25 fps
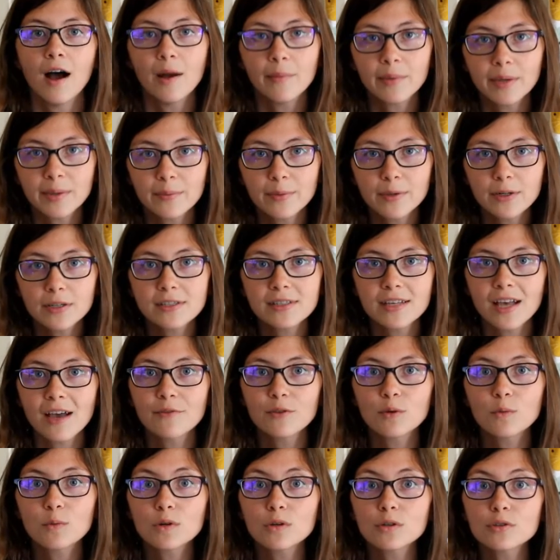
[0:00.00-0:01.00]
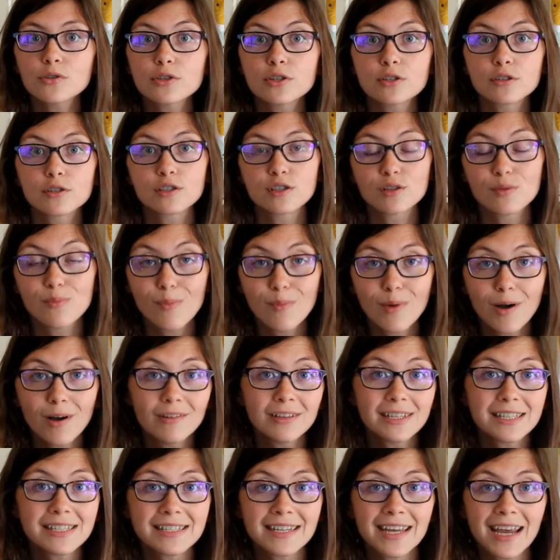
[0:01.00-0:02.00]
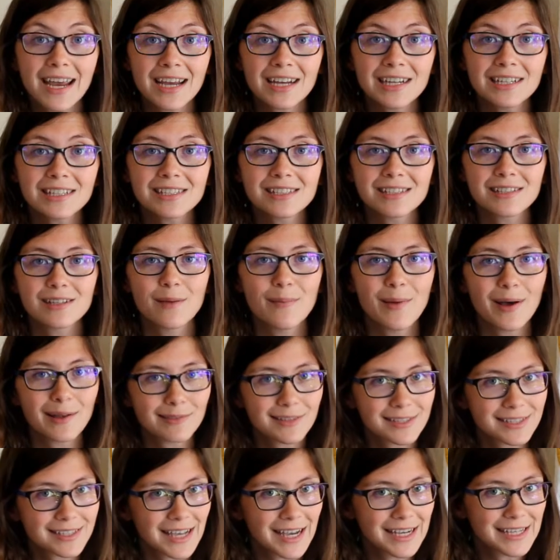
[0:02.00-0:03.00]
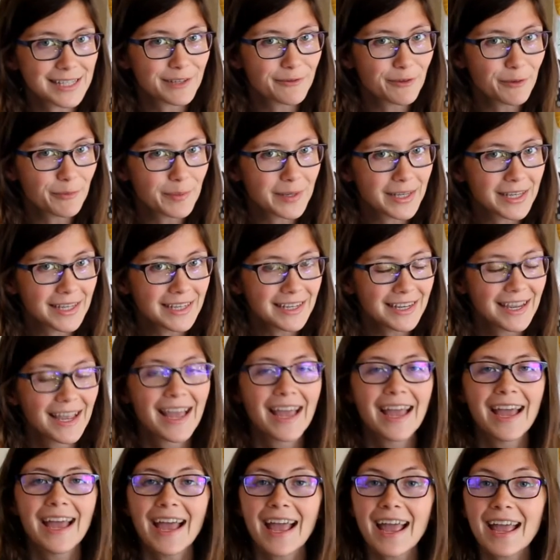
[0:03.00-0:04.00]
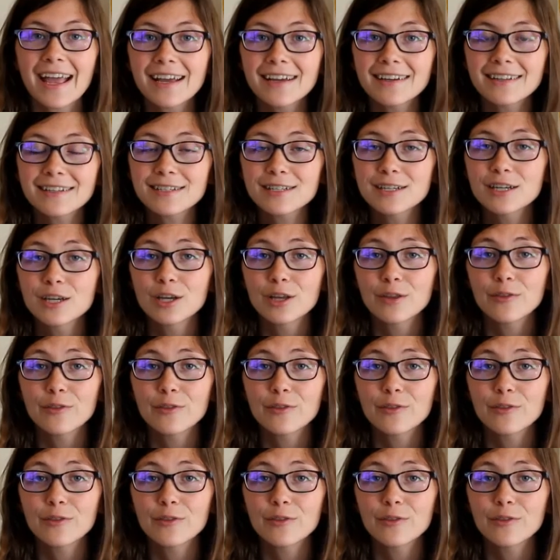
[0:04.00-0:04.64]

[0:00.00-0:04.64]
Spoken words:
Hummingbirds have the world's smallest eggs, about the size of a pea, and